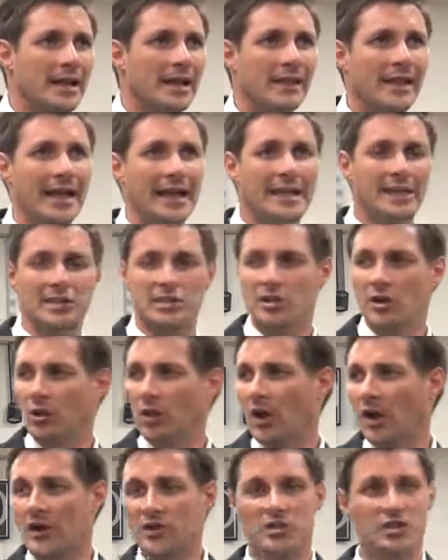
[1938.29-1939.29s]
Like it's no
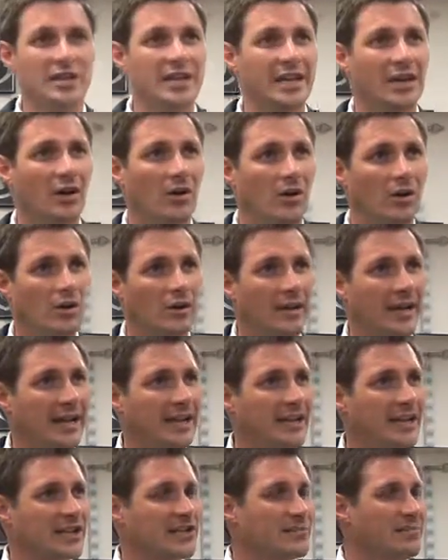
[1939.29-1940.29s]
large deal. Like
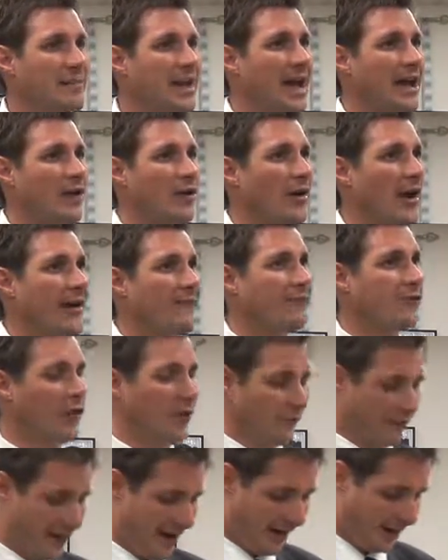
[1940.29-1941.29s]
it doesn't matter or have
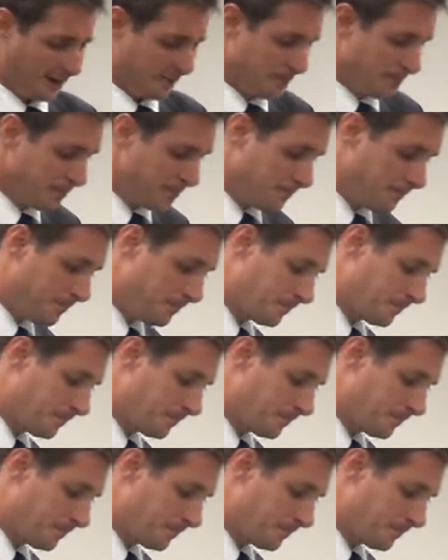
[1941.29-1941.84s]
full effect.